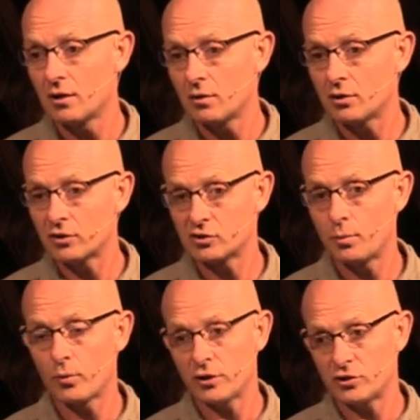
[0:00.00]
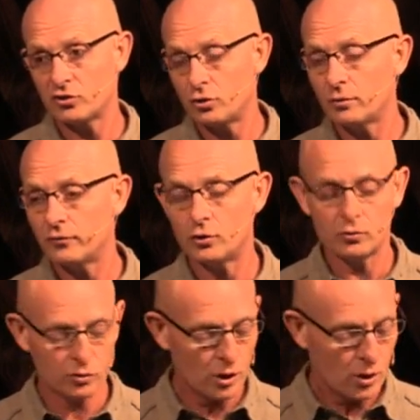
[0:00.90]
uh, supporting just two
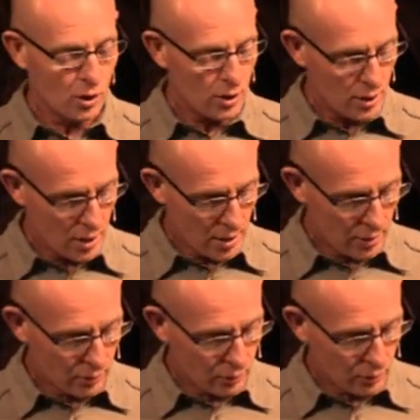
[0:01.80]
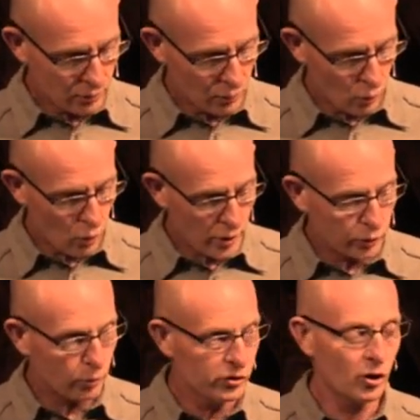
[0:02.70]
views uh, one
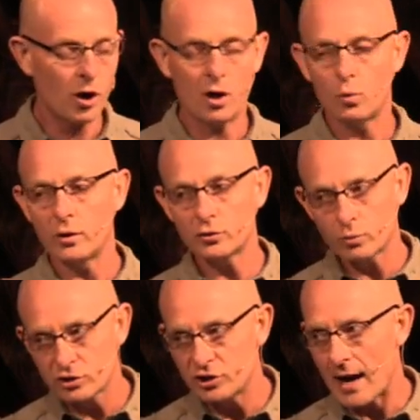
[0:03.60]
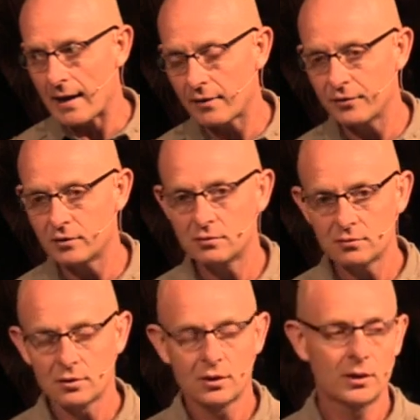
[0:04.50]
towards Saul, one towards Jonathan.
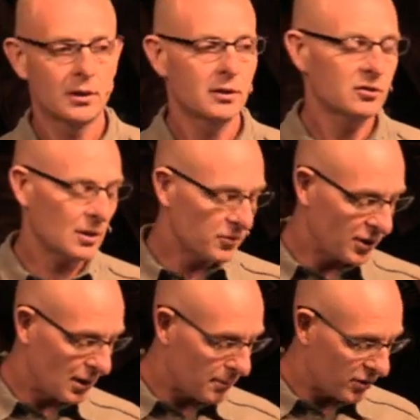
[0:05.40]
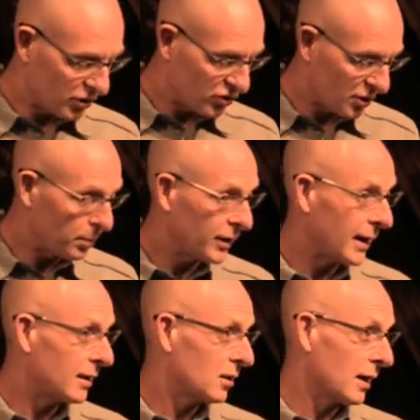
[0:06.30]
Some see them as just simply
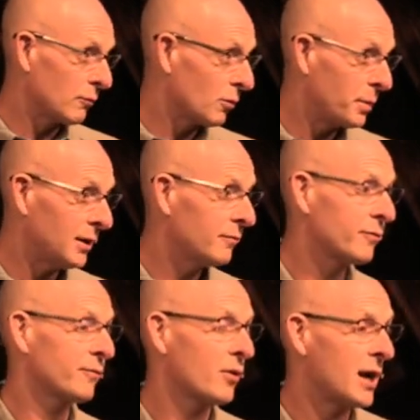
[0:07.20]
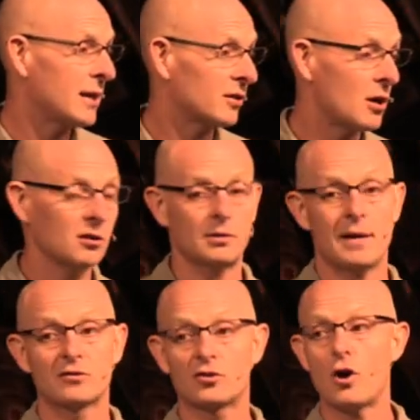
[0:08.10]
a, a repeated refrain that talks
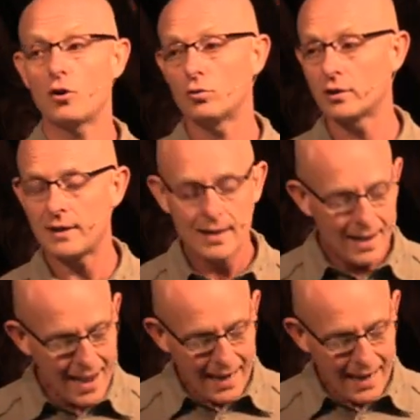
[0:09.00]
about Saul only. I